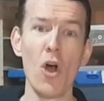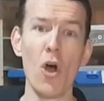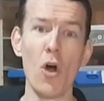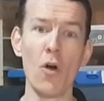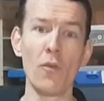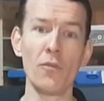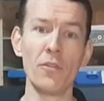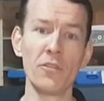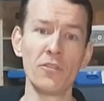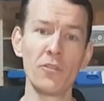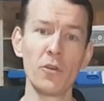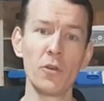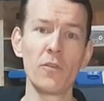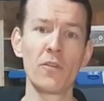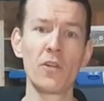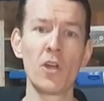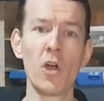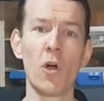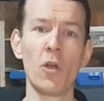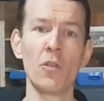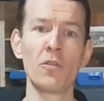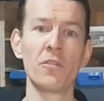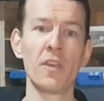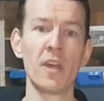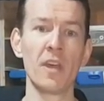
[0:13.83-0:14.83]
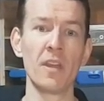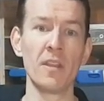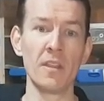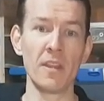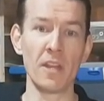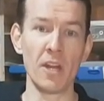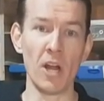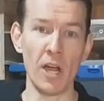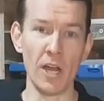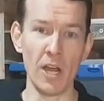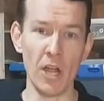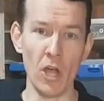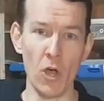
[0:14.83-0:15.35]
of the sort of content
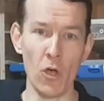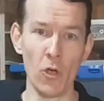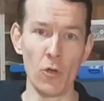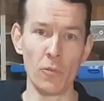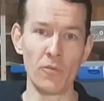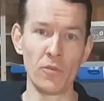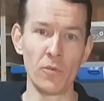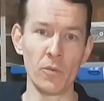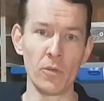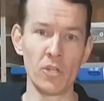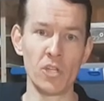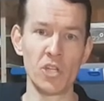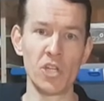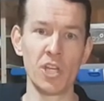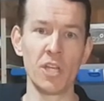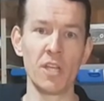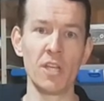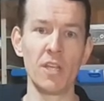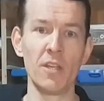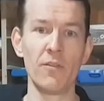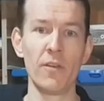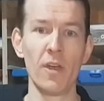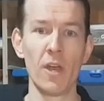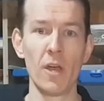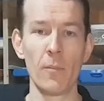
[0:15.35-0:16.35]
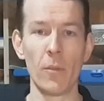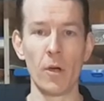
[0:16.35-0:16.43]
that I hope to achieve